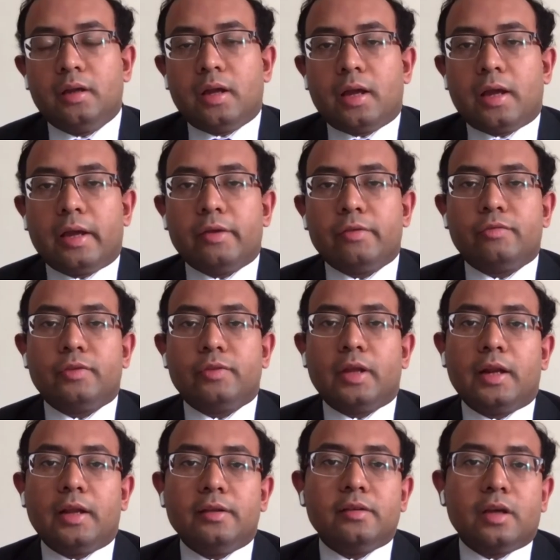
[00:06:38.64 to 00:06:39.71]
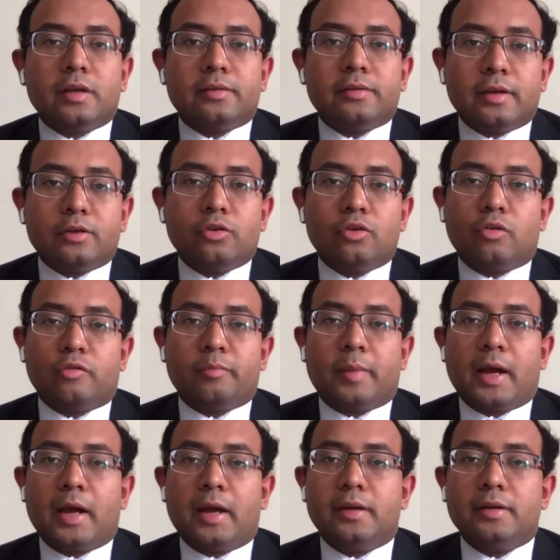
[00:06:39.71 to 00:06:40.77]
if there is a section of
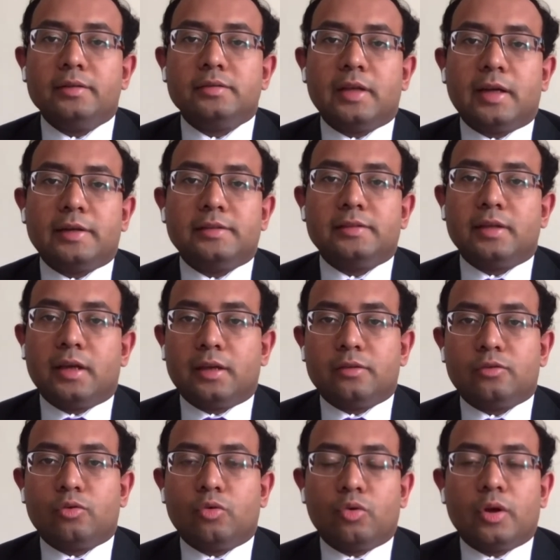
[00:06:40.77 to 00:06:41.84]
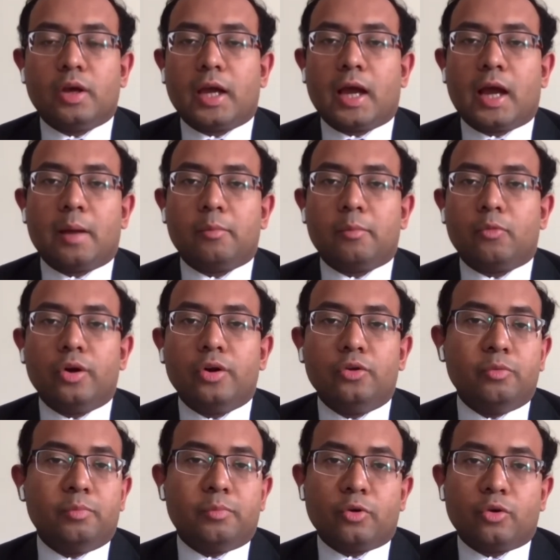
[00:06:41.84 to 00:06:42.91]
buyers that says, okay, I'm going to
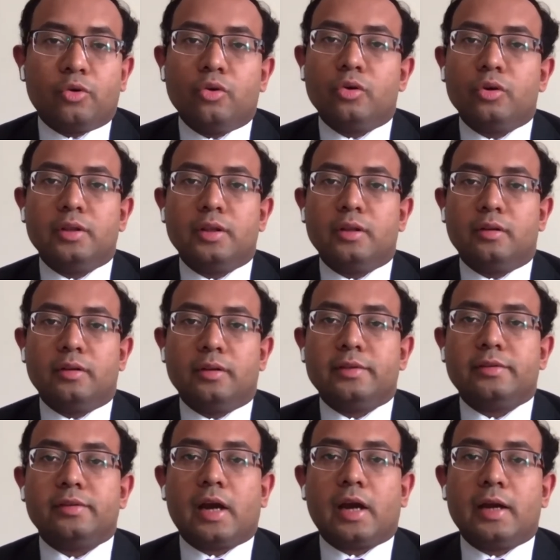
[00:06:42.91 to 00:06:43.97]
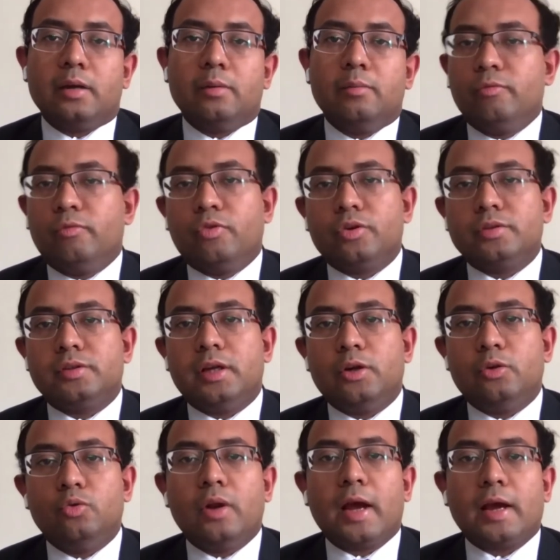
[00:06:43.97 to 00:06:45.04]
procure this item for say 2
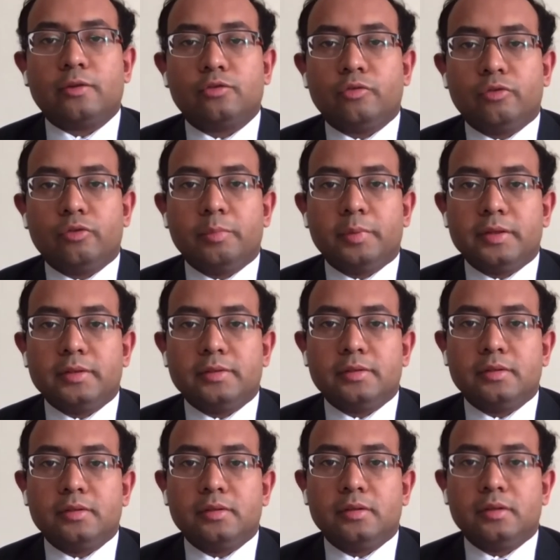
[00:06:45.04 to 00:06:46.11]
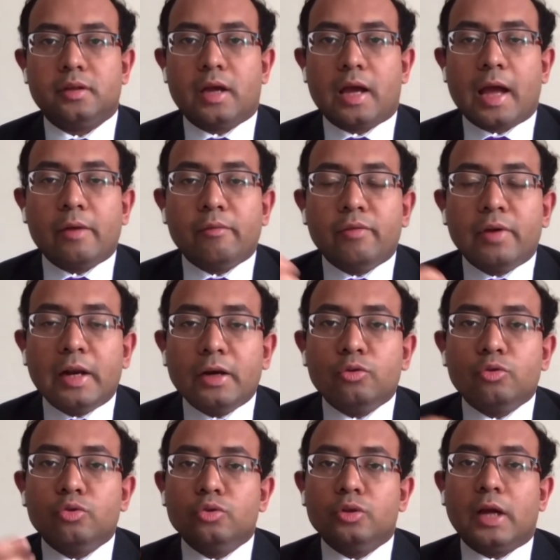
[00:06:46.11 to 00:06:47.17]
lakhs of rupees, I'm willing to do
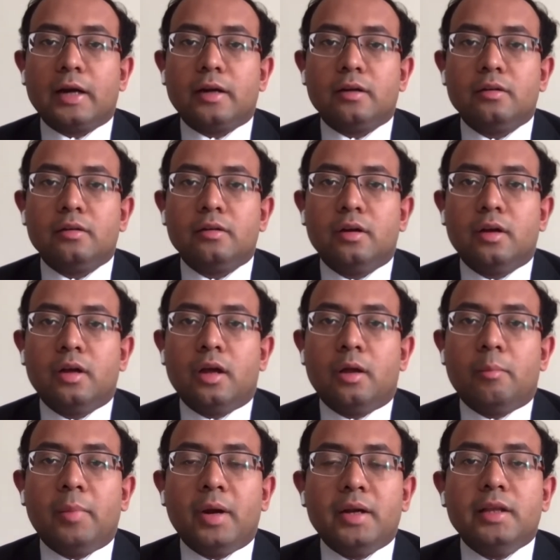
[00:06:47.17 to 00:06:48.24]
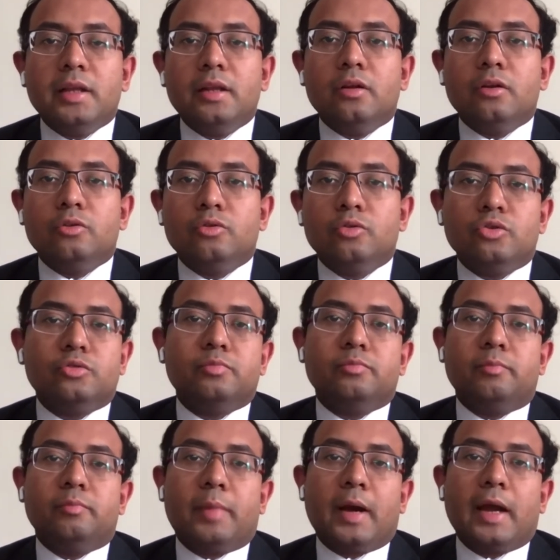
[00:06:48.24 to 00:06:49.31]
that. But then those
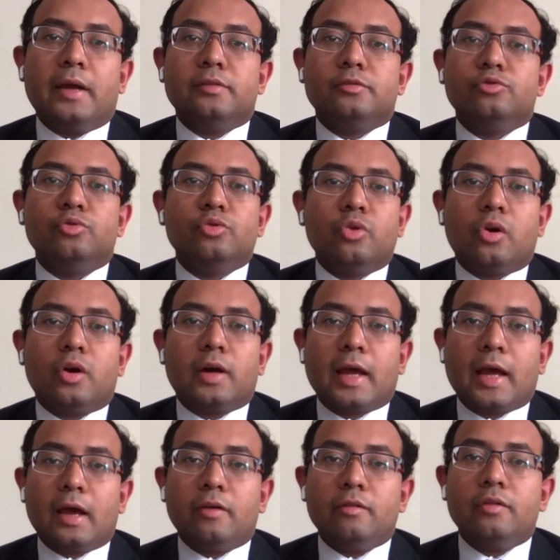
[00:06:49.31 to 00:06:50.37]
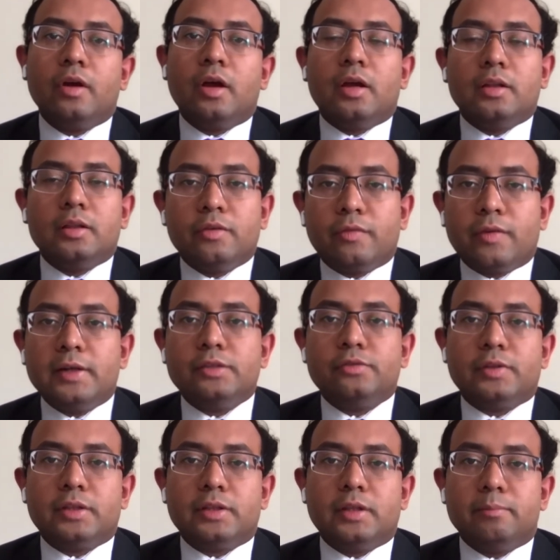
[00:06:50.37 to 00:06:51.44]
buyers do not have the funds with them.